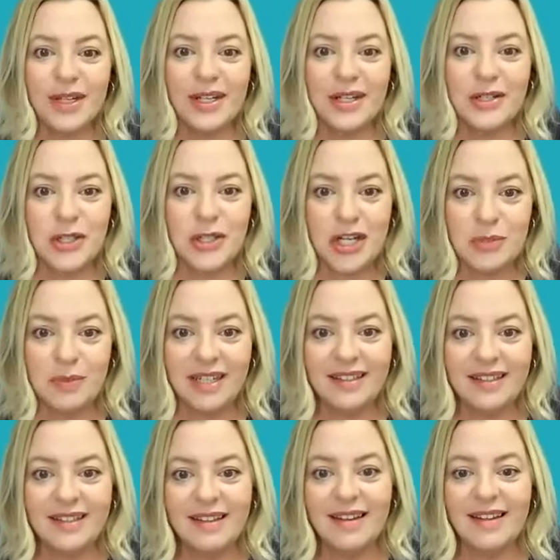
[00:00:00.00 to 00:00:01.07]
like a
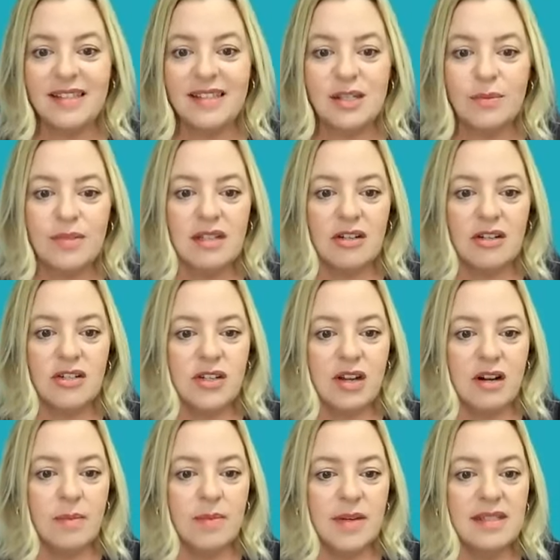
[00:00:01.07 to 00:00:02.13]
judgment against a massage
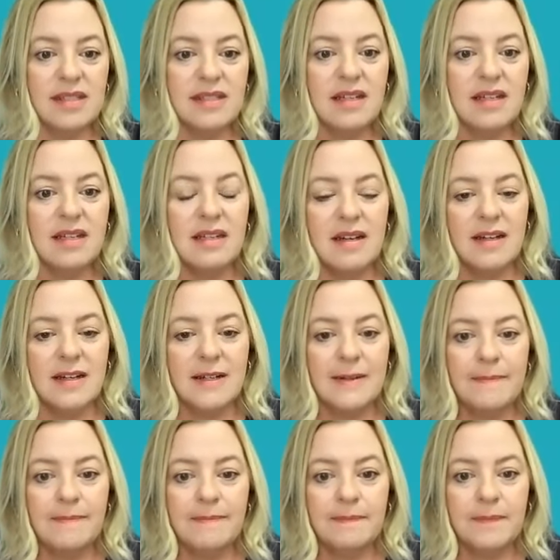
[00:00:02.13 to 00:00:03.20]
therapist.
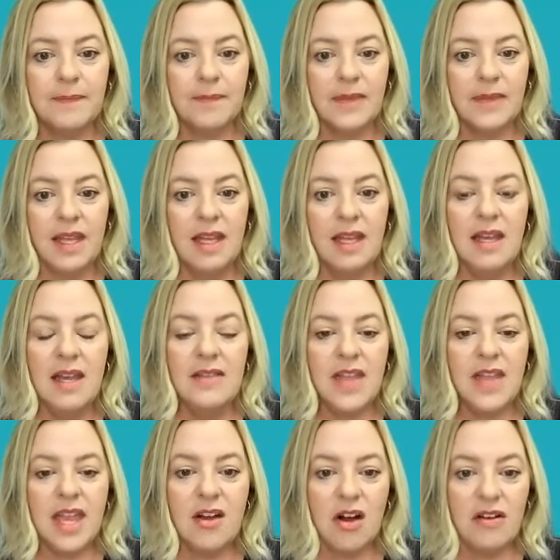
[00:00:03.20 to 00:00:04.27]
Um,
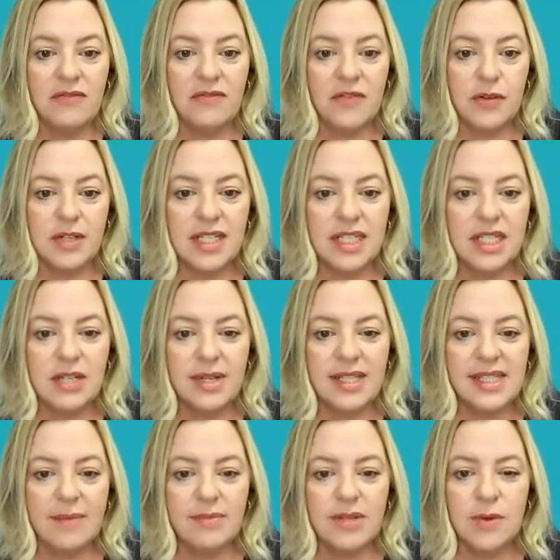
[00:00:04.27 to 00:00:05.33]
they all voted to
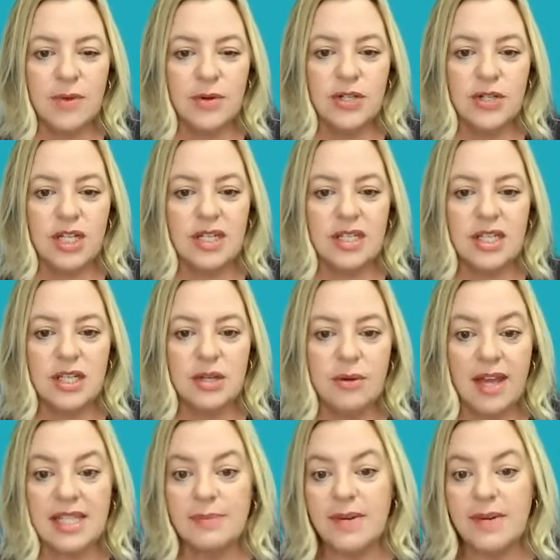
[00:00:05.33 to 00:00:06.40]
accept a motion to
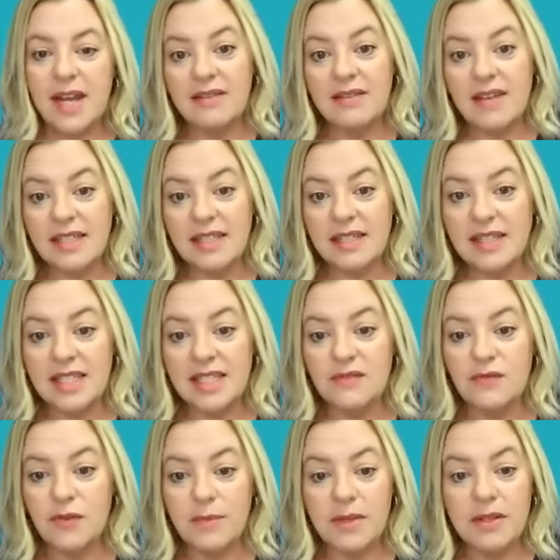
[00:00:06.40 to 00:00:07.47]
expedite licenses
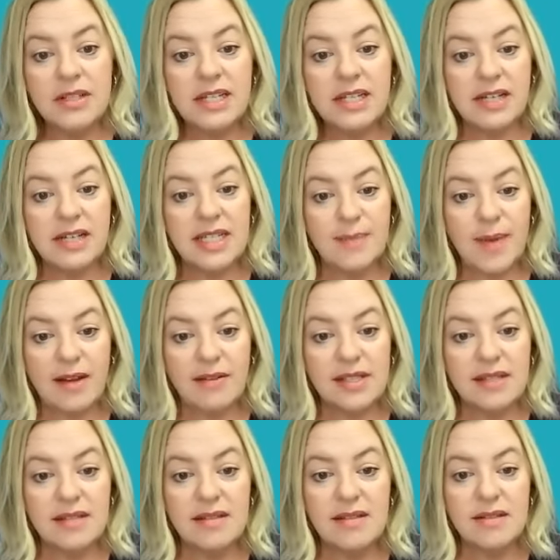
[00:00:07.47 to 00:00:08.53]
for military
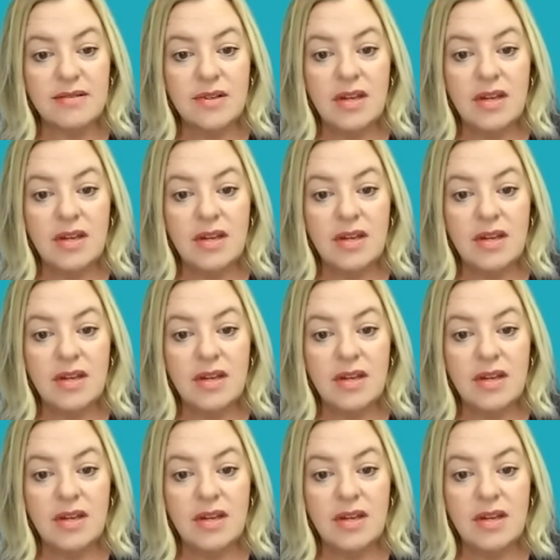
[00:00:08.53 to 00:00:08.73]
spouses.